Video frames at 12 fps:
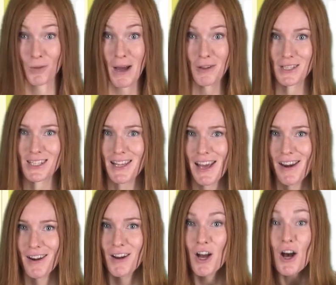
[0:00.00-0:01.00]
about this
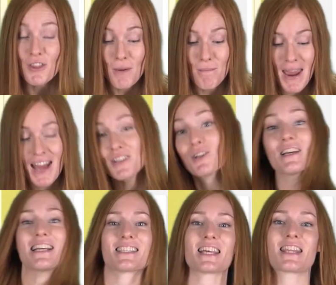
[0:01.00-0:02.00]
layer? The mantle
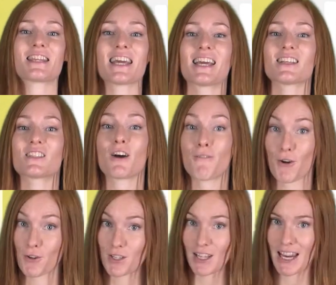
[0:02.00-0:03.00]
is the thickest of
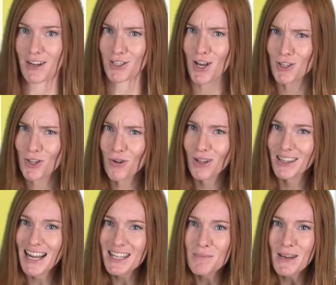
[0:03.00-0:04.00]
Earth's layers, so
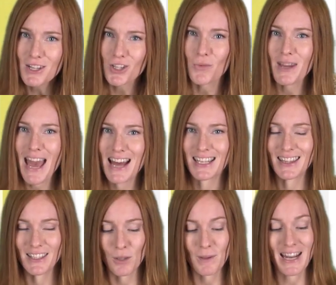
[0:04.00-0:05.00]
let's make sure we add a
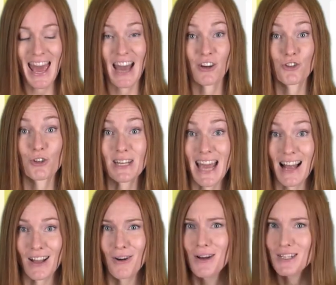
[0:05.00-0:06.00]
little bit extra
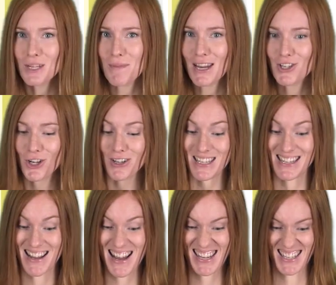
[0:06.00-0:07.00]
yellow to make sure it's
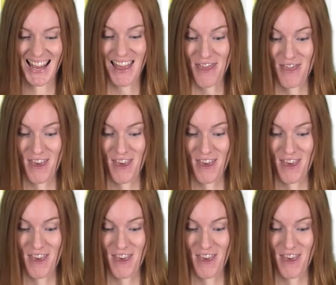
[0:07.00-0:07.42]
nice and